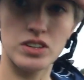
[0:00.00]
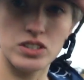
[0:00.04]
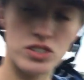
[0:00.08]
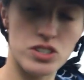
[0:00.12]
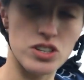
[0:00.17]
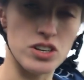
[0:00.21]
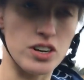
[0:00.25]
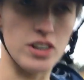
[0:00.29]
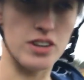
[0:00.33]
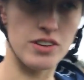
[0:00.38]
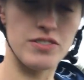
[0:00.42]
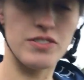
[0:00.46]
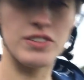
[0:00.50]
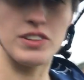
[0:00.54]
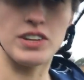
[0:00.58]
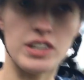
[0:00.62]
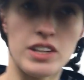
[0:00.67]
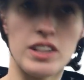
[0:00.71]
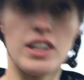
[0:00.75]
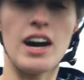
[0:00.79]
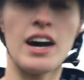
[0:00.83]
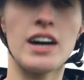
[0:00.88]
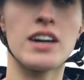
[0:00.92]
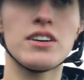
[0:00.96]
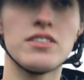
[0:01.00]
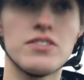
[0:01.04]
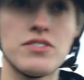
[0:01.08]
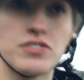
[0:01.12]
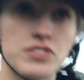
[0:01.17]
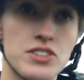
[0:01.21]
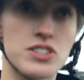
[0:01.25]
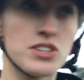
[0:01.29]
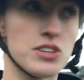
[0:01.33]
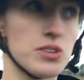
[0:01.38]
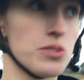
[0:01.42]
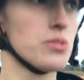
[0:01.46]
Sorry for the lack of
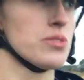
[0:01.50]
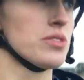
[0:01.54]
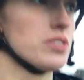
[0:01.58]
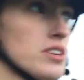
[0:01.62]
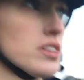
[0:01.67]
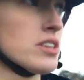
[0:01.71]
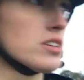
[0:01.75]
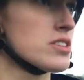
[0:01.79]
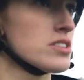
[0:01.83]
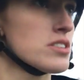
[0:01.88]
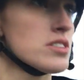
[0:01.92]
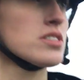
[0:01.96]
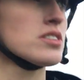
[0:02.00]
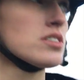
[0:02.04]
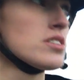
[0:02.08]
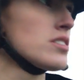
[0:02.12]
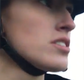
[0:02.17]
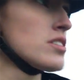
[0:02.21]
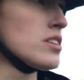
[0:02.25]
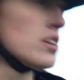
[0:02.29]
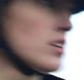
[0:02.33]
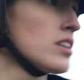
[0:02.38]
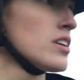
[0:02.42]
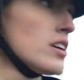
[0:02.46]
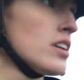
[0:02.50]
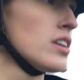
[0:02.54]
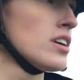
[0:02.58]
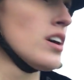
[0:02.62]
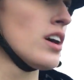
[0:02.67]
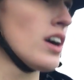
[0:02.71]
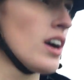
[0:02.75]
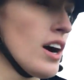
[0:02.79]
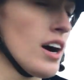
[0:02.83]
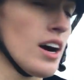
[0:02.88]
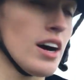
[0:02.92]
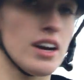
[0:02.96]
stillness.
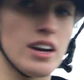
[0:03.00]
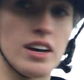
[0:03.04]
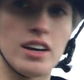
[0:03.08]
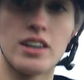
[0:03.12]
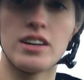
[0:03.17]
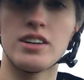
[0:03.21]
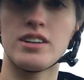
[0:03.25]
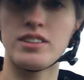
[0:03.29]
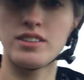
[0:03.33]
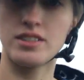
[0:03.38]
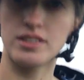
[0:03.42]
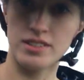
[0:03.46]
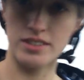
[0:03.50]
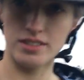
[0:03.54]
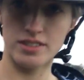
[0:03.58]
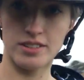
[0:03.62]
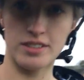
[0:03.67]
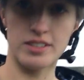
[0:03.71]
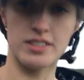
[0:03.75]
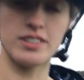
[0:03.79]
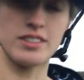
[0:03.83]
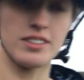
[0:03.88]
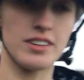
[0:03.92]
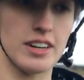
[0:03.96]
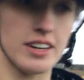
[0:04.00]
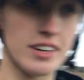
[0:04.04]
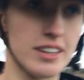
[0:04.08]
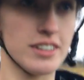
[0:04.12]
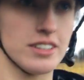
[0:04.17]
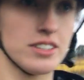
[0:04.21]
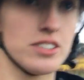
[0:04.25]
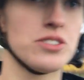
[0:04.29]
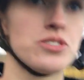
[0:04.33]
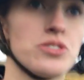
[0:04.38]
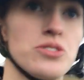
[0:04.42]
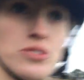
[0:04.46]
I
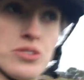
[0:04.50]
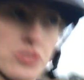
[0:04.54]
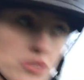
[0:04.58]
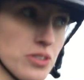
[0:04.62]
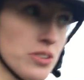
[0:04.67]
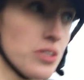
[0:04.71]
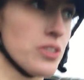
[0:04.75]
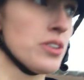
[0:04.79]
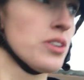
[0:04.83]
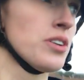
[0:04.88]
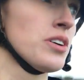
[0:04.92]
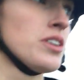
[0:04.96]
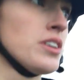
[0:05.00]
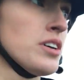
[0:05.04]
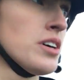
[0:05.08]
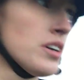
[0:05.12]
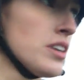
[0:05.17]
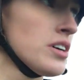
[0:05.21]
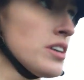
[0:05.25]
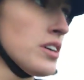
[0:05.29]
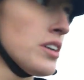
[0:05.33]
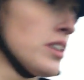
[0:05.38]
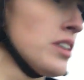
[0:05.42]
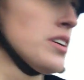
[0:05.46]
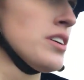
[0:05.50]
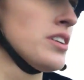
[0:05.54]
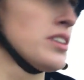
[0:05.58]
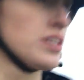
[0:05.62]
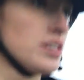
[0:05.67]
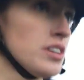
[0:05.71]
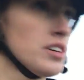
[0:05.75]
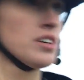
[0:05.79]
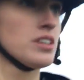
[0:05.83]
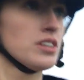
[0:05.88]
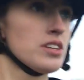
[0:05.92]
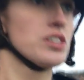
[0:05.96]
need to
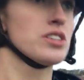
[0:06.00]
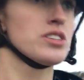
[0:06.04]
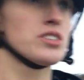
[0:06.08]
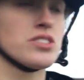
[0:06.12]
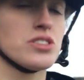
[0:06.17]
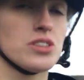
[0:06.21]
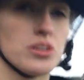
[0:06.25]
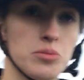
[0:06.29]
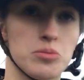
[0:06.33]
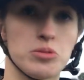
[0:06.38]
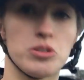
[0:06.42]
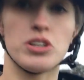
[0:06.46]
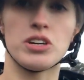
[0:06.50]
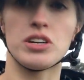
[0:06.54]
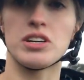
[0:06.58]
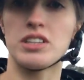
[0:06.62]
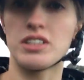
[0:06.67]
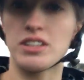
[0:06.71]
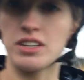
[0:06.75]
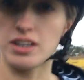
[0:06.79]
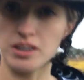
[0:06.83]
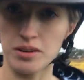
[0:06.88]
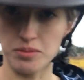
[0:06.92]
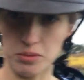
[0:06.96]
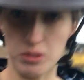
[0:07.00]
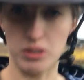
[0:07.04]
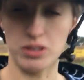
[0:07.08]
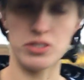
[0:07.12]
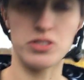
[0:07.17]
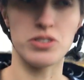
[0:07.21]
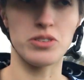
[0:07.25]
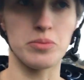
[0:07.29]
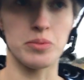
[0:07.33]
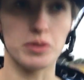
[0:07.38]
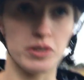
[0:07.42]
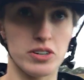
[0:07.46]
stop shaking the camera
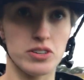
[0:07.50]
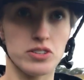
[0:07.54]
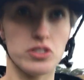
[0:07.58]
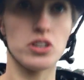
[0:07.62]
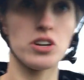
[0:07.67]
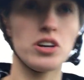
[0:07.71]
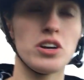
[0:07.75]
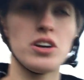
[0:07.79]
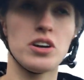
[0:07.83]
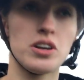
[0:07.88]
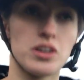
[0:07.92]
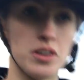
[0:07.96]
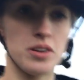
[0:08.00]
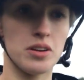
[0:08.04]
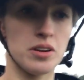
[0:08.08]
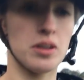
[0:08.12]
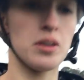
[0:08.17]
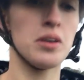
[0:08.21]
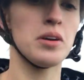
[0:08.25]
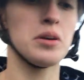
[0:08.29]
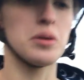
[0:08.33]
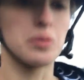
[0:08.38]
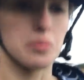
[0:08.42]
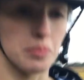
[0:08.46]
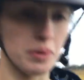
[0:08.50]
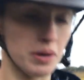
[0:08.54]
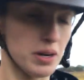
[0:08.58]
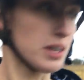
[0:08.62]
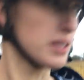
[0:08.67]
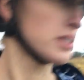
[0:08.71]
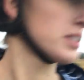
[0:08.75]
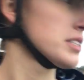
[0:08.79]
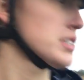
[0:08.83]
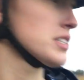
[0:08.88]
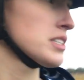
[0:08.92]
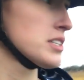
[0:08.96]
so much. But
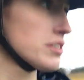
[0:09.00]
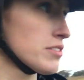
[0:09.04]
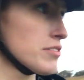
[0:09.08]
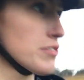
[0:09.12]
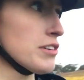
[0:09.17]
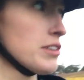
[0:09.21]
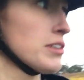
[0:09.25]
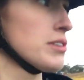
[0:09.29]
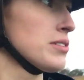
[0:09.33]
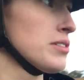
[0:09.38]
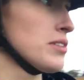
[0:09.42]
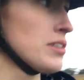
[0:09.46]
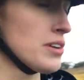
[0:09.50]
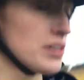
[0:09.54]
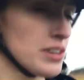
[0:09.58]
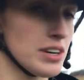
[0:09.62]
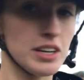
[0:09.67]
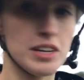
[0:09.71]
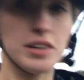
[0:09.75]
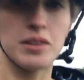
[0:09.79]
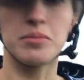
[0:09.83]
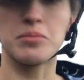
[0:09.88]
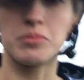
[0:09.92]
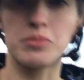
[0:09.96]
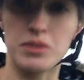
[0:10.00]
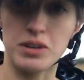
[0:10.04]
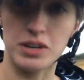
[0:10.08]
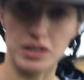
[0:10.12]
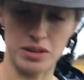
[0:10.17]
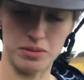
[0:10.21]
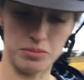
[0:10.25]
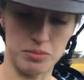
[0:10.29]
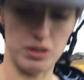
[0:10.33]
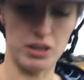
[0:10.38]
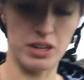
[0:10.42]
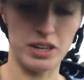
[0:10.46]
it's difficult on him when
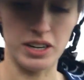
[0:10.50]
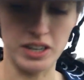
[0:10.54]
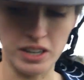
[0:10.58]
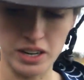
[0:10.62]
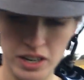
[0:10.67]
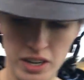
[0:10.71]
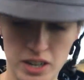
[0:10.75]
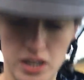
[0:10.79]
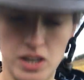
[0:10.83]
I'm riding.